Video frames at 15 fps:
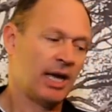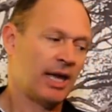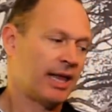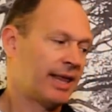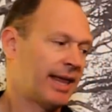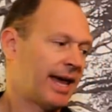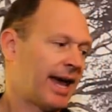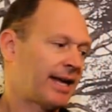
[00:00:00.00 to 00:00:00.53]

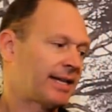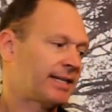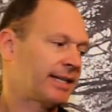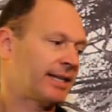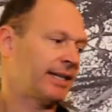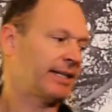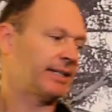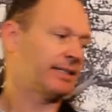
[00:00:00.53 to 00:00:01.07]
That
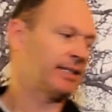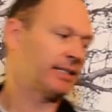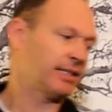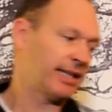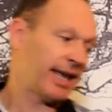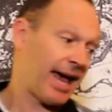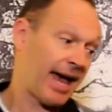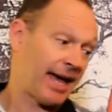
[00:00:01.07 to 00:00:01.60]

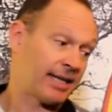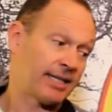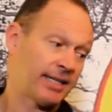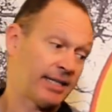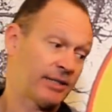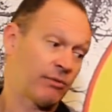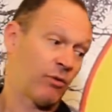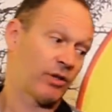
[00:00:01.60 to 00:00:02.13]

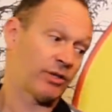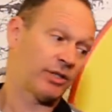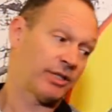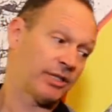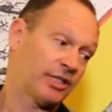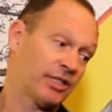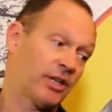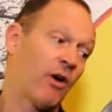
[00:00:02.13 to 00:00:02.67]
is what's
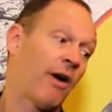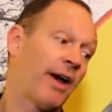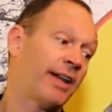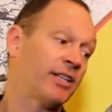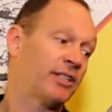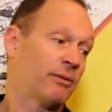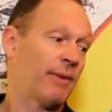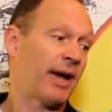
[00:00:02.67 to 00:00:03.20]
designed
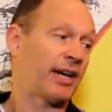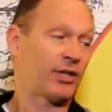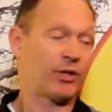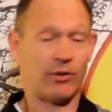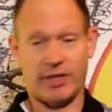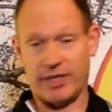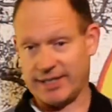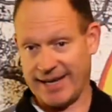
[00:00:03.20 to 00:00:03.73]
to make sure
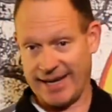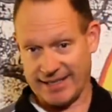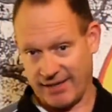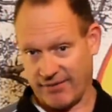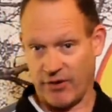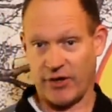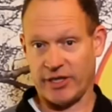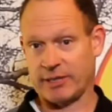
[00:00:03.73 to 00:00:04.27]
this gets a
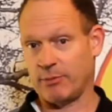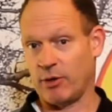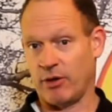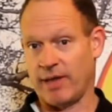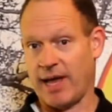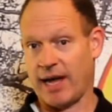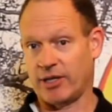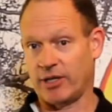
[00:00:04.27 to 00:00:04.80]
very smooth
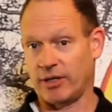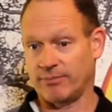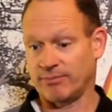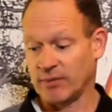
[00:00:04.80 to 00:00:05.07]
action.